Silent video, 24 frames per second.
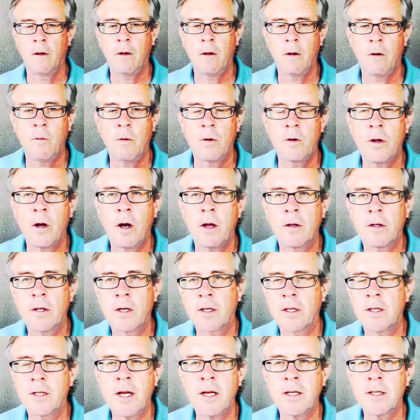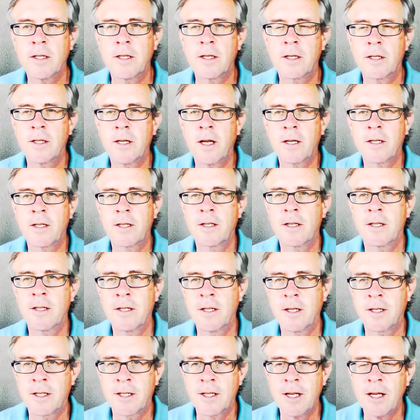You know, we're taught success, success,
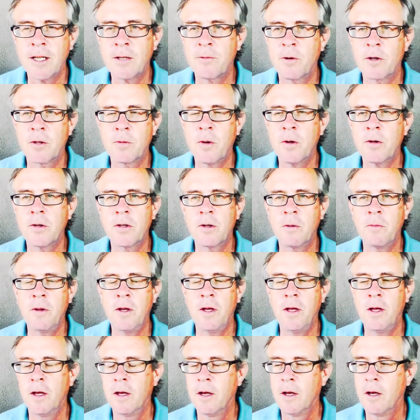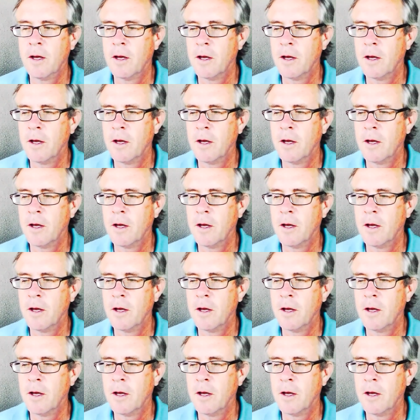success. We're supposed to be